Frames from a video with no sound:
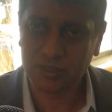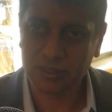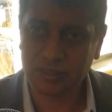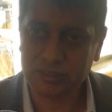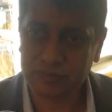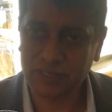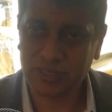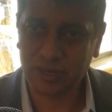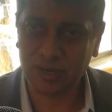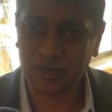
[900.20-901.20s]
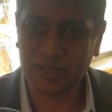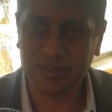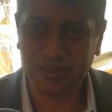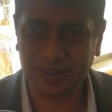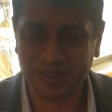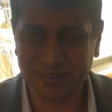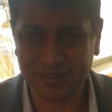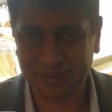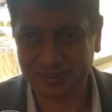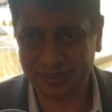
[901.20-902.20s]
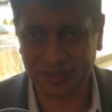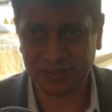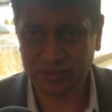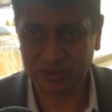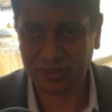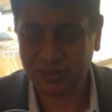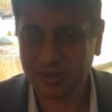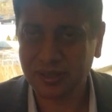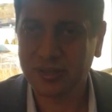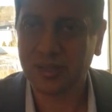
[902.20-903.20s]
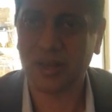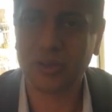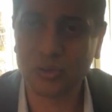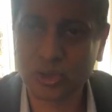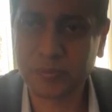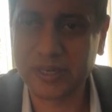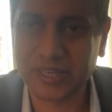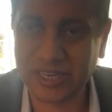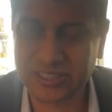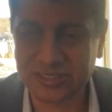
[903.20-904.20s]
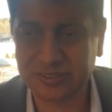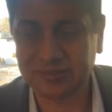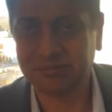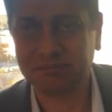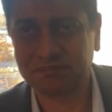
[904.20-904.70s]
intervene early and then get those medication